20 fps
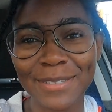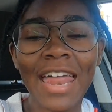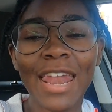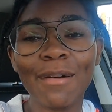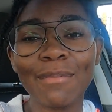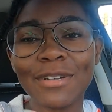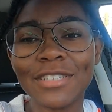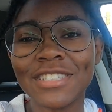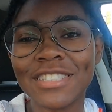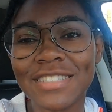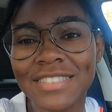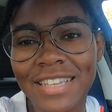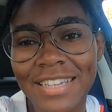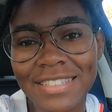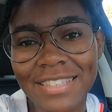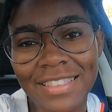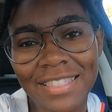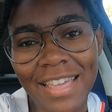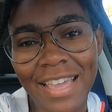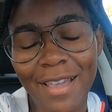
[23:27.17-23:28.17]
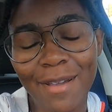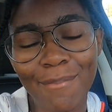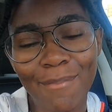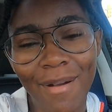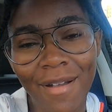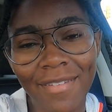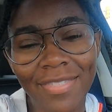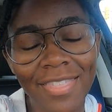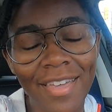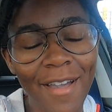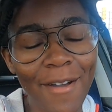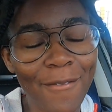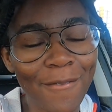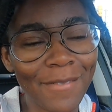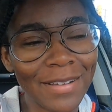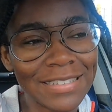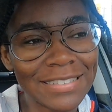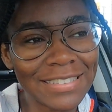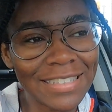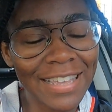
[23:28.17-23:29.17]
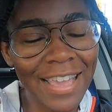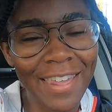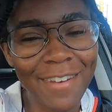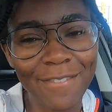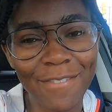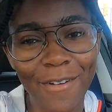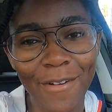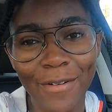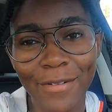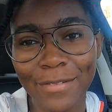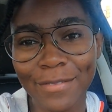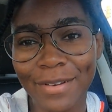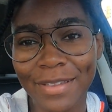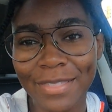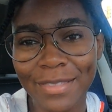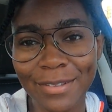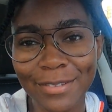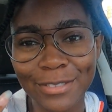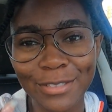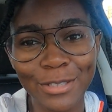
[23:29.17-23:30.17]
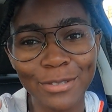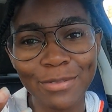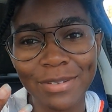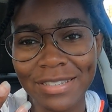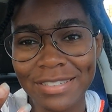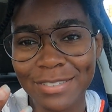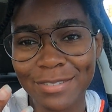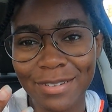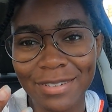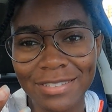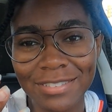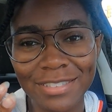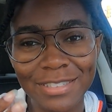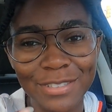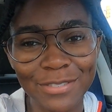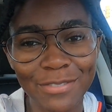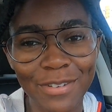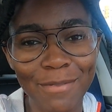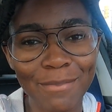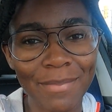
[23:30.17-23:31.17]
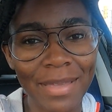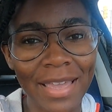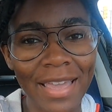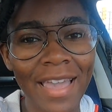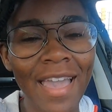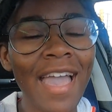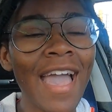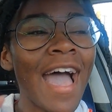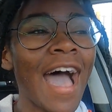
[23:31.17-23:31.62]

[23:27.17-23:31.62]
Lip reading: And I would just like to thank Martha once again for ordering those 3 scrunchies from me.